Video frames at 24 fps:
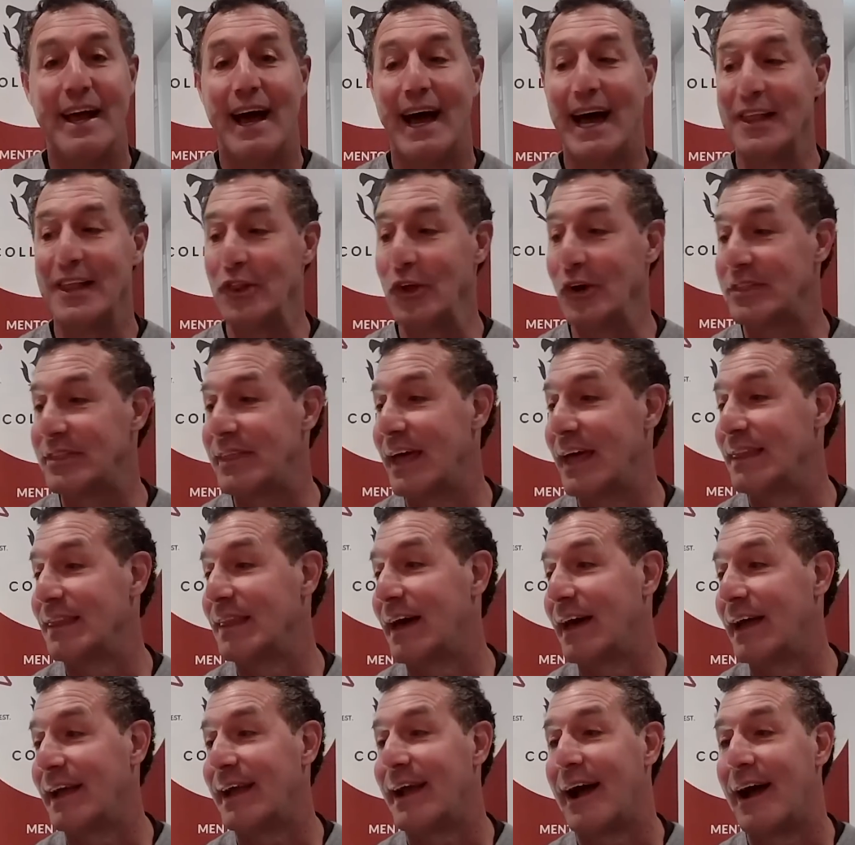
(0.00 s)
I looked at
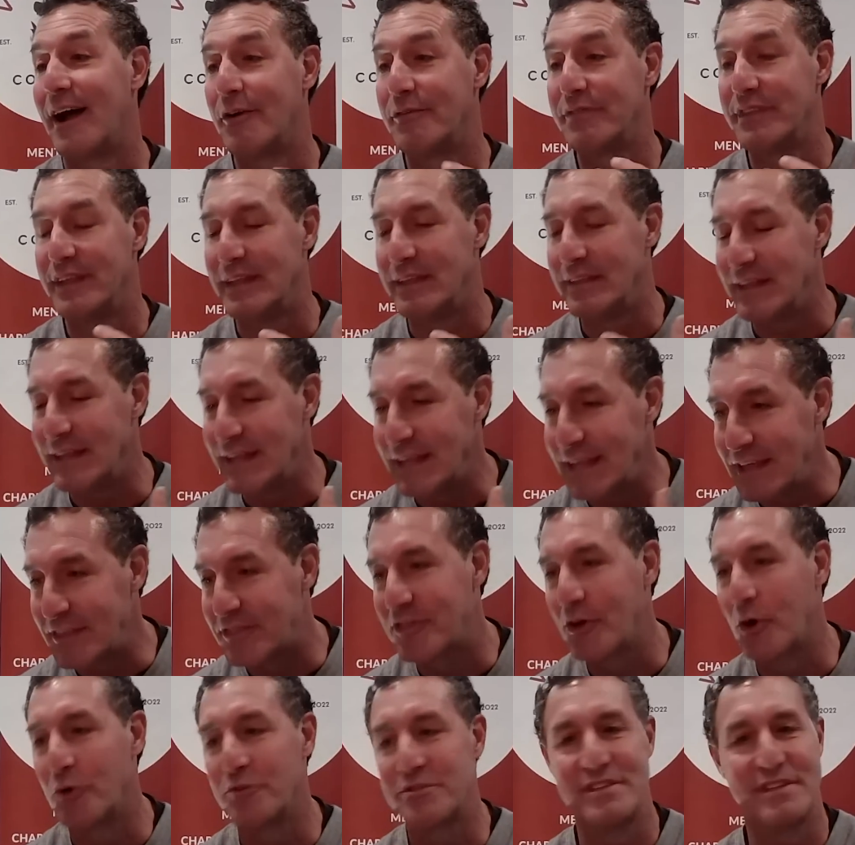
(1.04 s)
like the
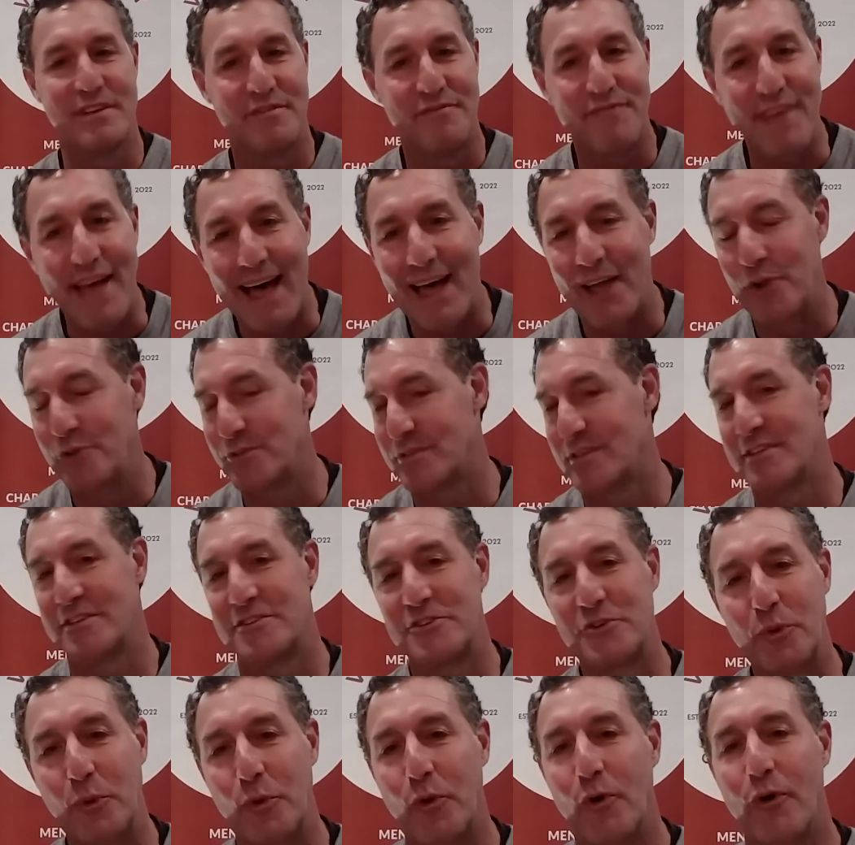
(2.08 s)
ethos and the values of the
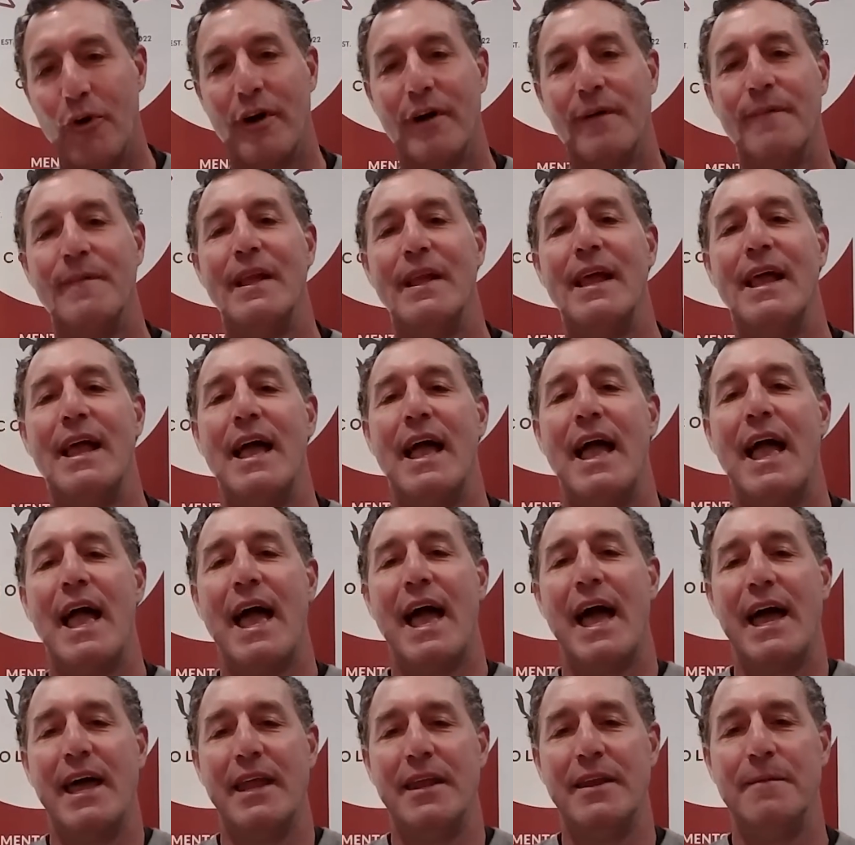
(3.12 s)
school,
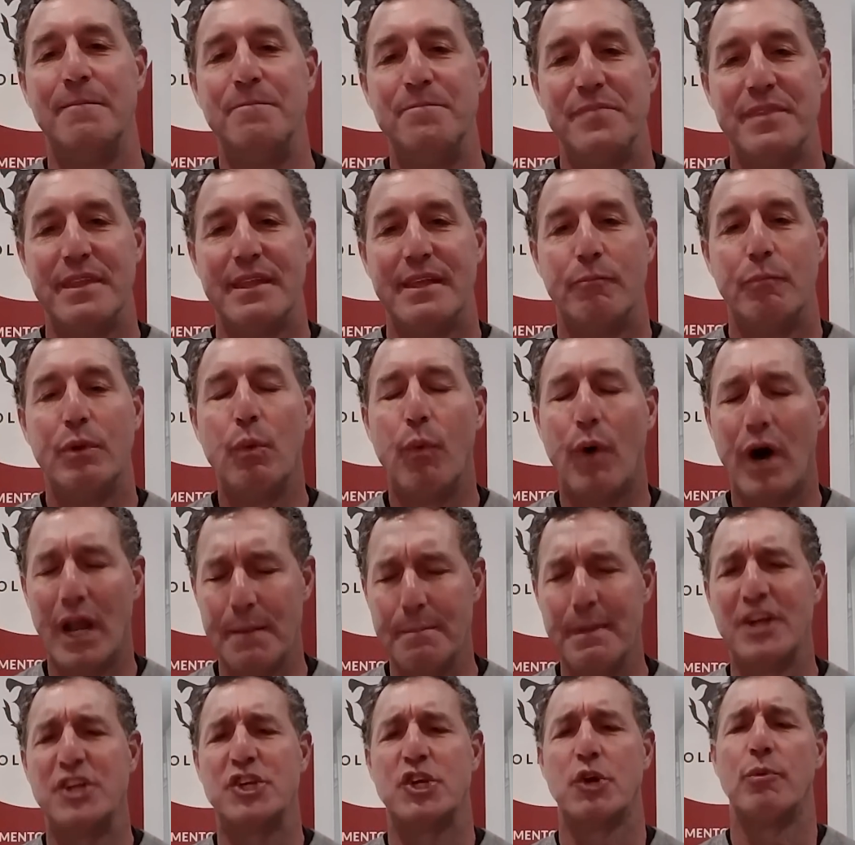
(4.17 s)
and we wanted to
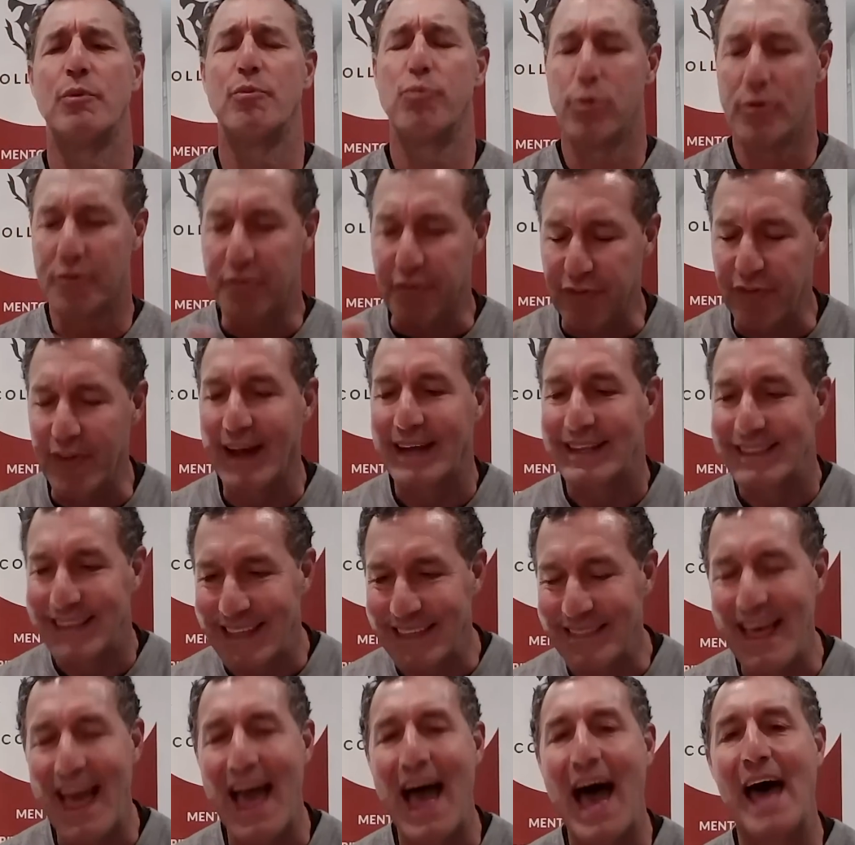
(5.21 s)
make sure we were
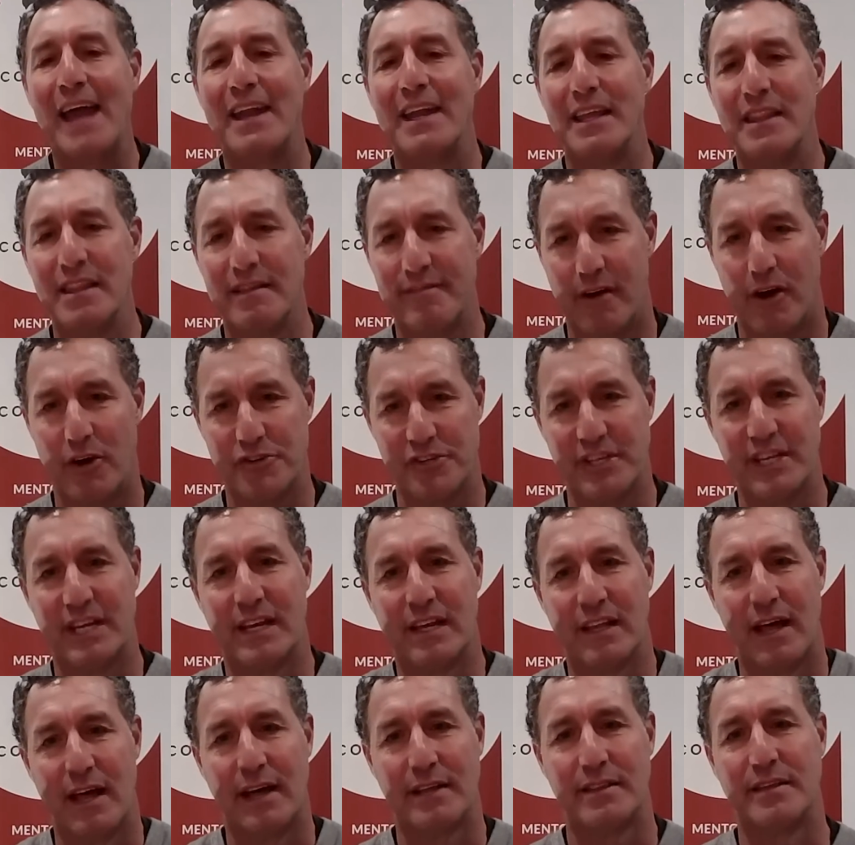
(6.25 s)
reflecting that in the Varsity
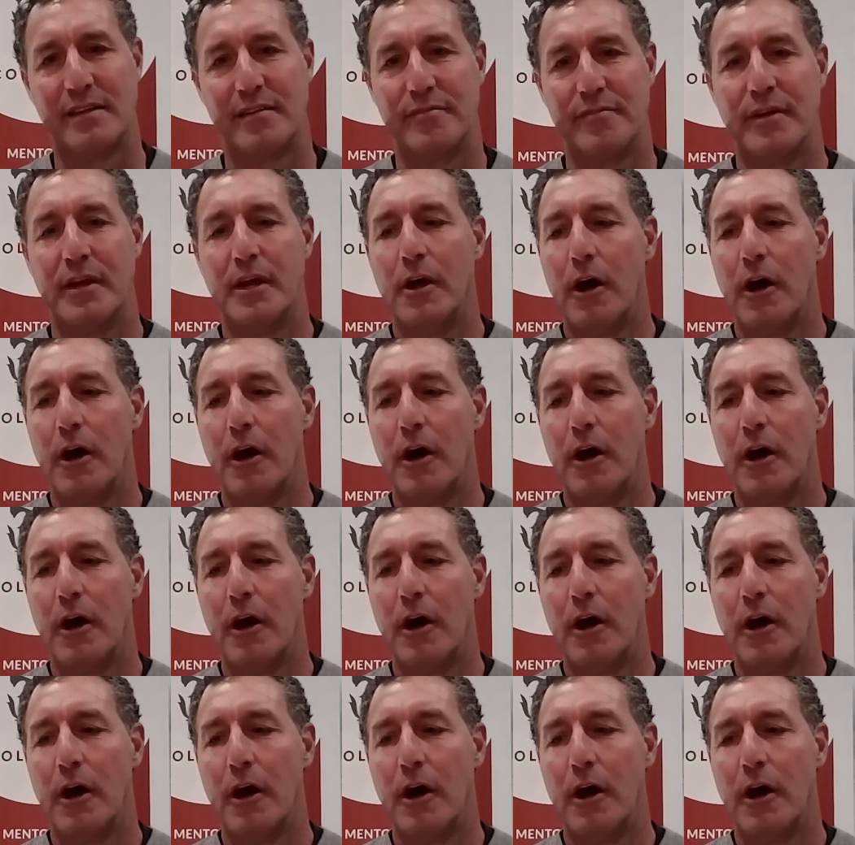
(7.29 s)
Collective.